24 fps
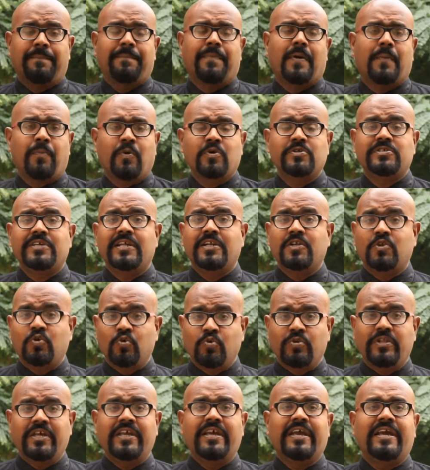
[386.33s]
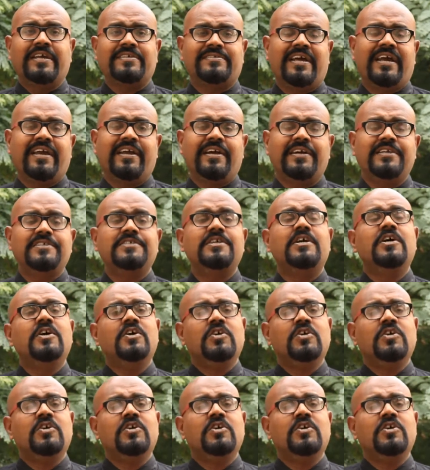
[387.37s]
proposal to the SIH.